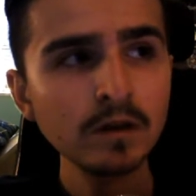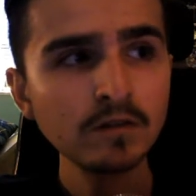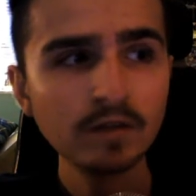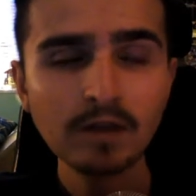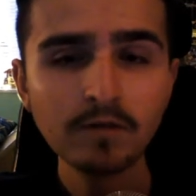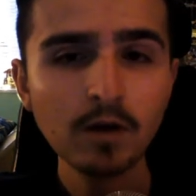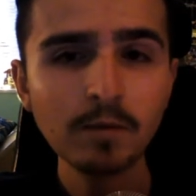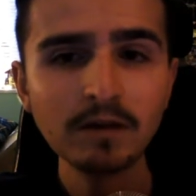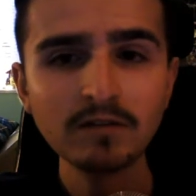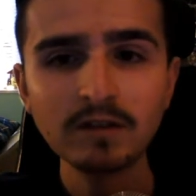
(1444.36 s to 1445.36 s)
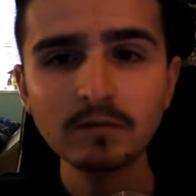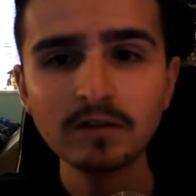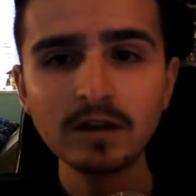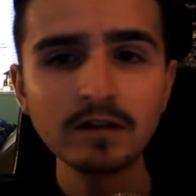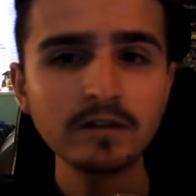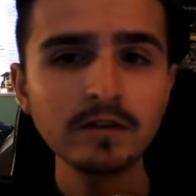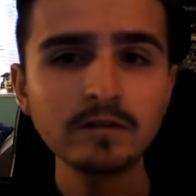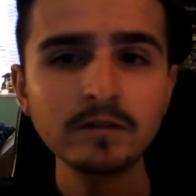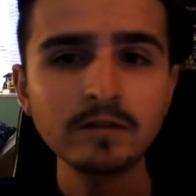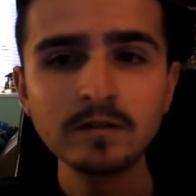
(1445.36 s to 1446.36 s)
So to have her parents here was like, you know,
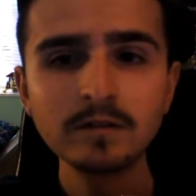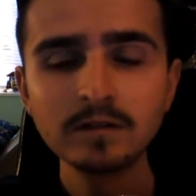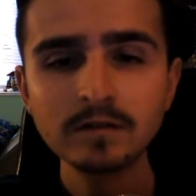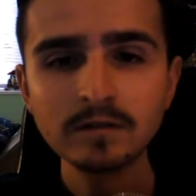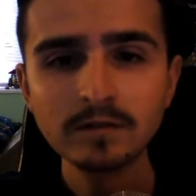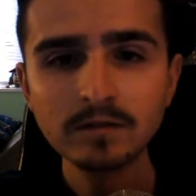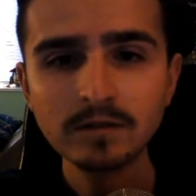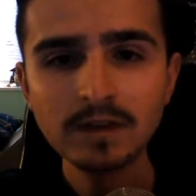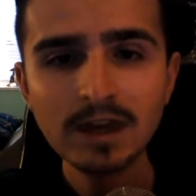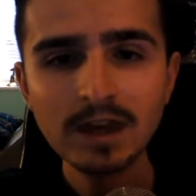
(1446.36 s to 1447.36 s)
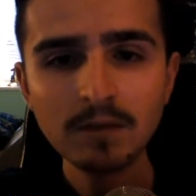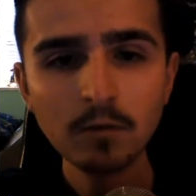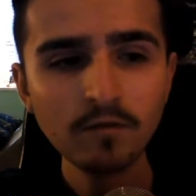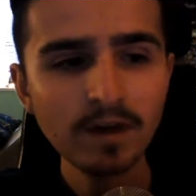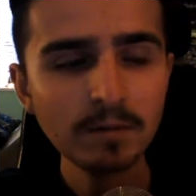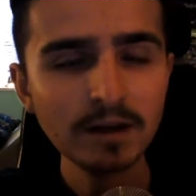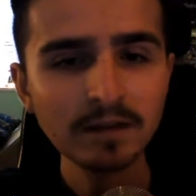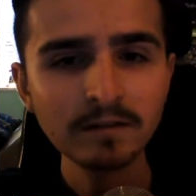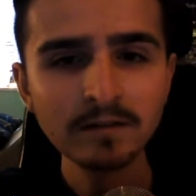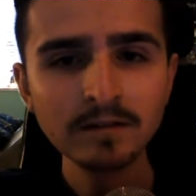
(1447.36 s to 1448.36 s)
yay, more family,
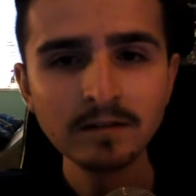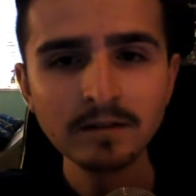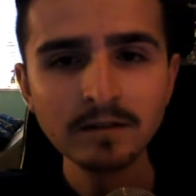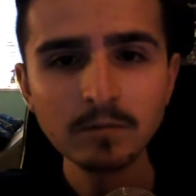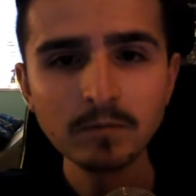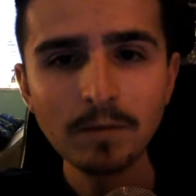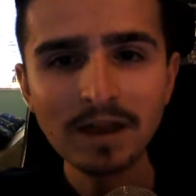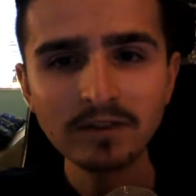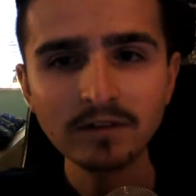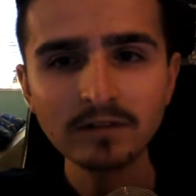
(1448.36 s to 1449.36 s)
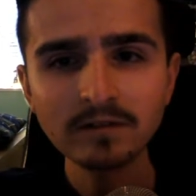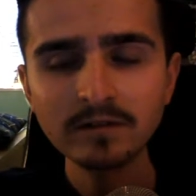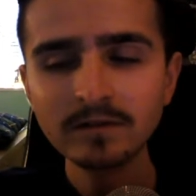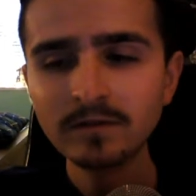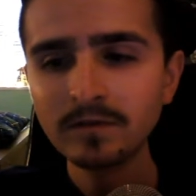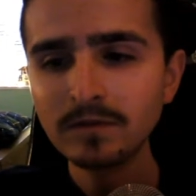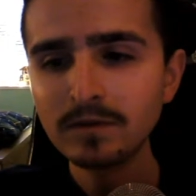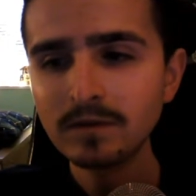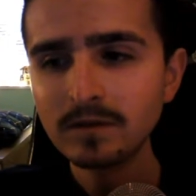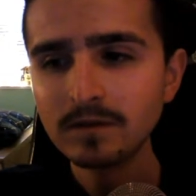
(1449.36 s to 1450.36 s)
more banter.
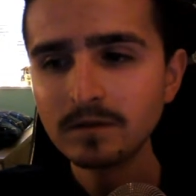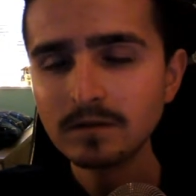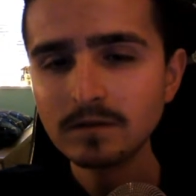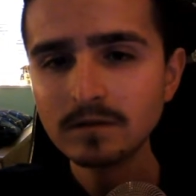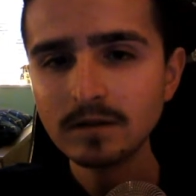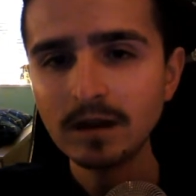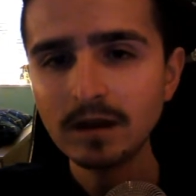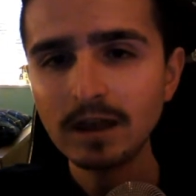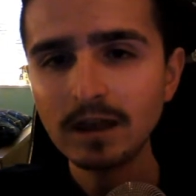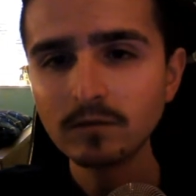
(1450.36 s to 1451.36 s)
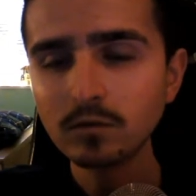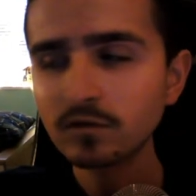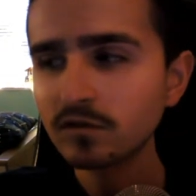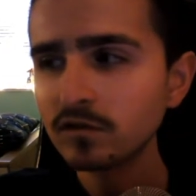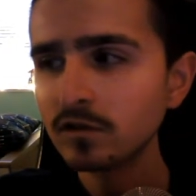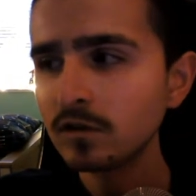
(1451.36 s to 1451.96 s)
And of course,